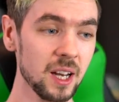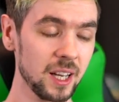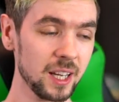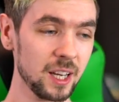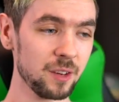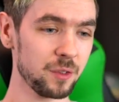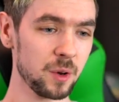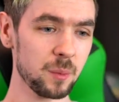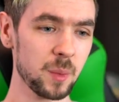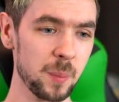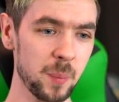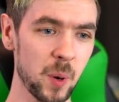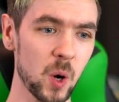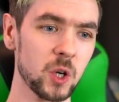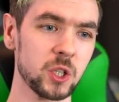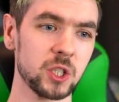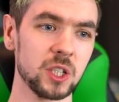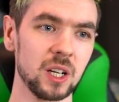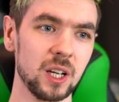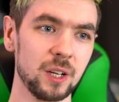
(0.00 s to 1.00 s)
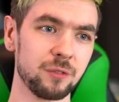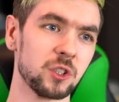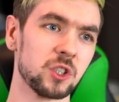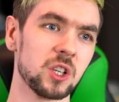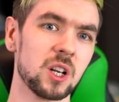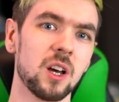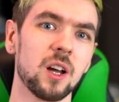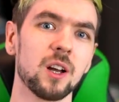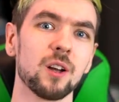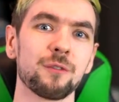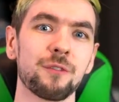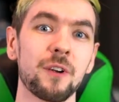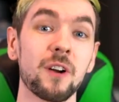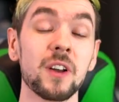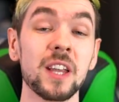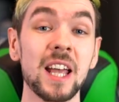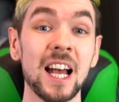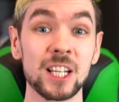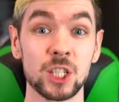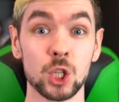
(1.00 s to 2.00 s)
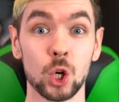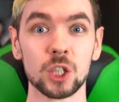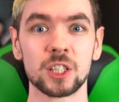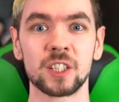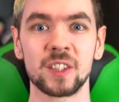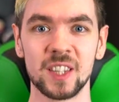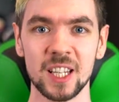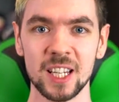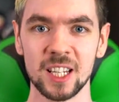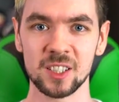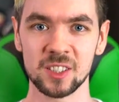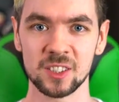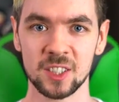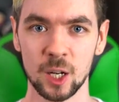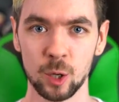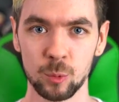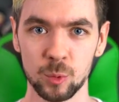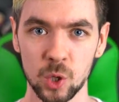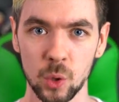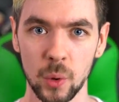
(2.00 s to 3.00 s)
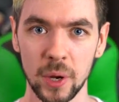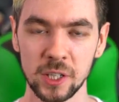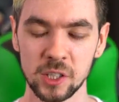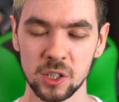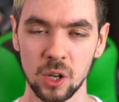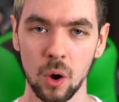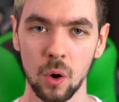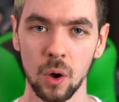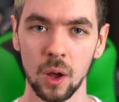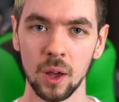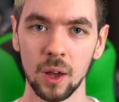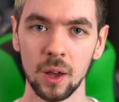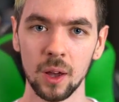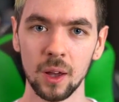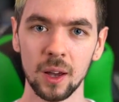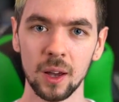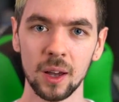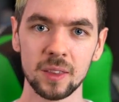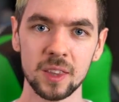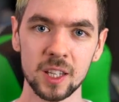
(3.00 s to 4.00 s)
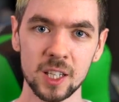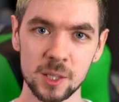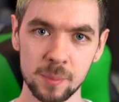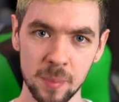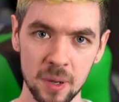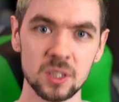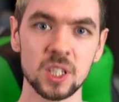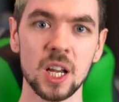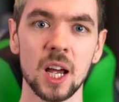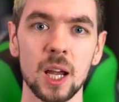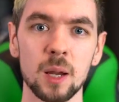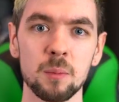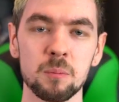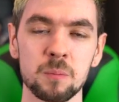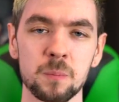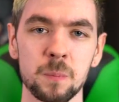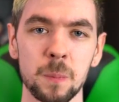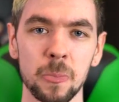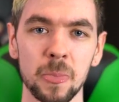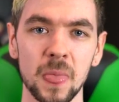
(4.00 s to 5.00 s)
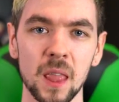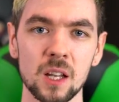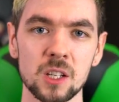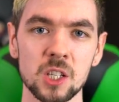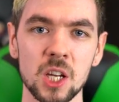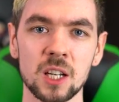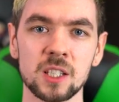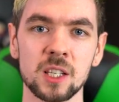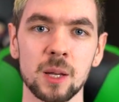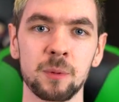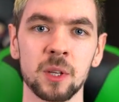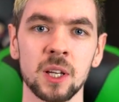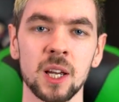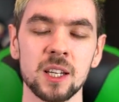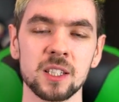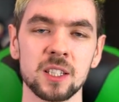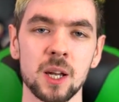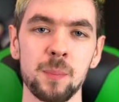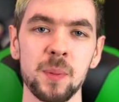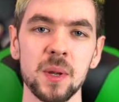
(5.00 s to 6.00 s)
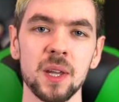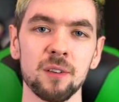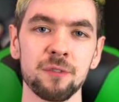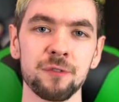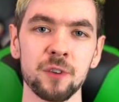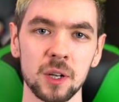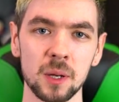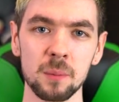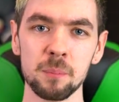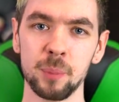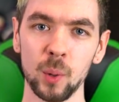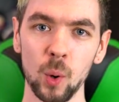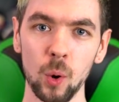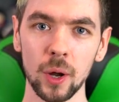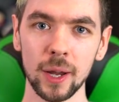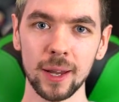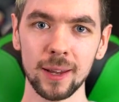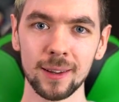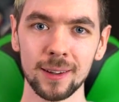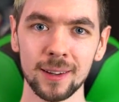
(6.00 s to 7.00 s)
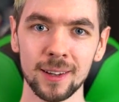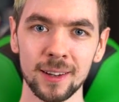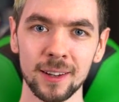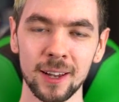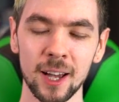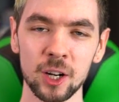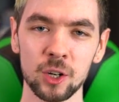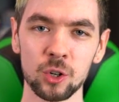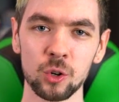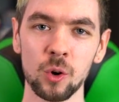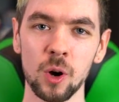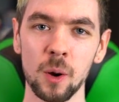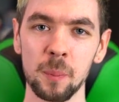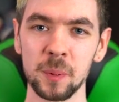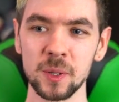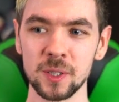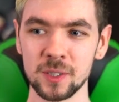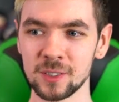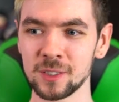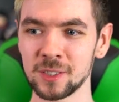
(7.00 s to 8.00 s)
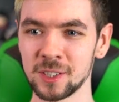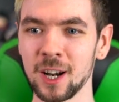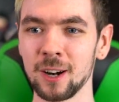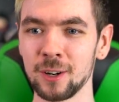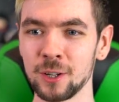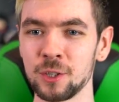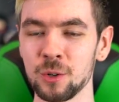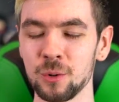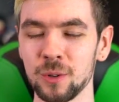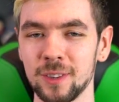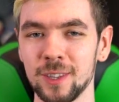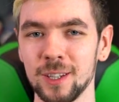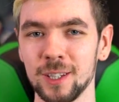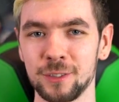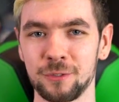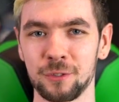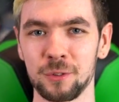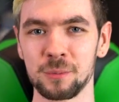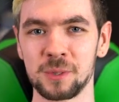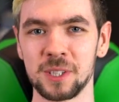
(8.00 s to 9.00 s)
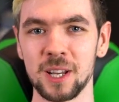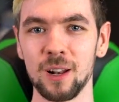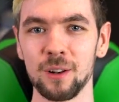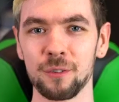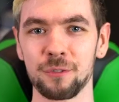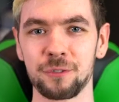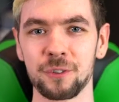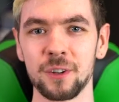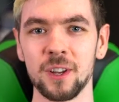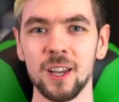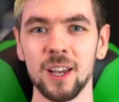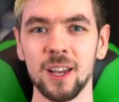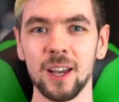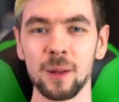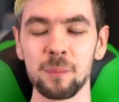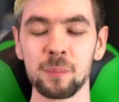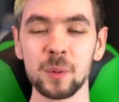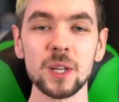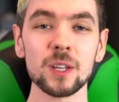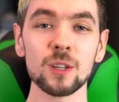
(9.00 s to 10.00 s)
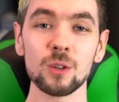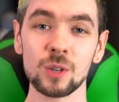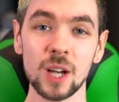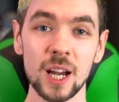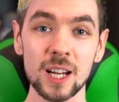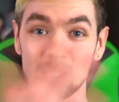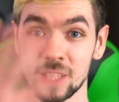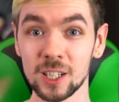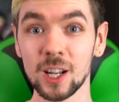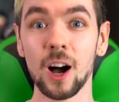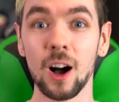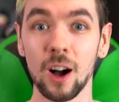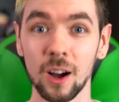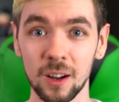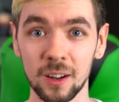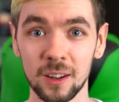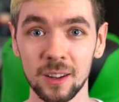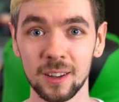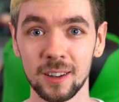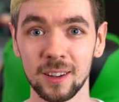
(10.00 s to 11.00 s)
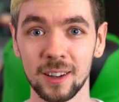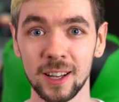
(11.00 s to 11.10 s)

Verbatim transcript: Like, even in my personal life, there's a lot of very adult things that I'm doing, so I think it's about time the guy stopped being a fucking boy and grew up and started doing things for himself and bring you guys along.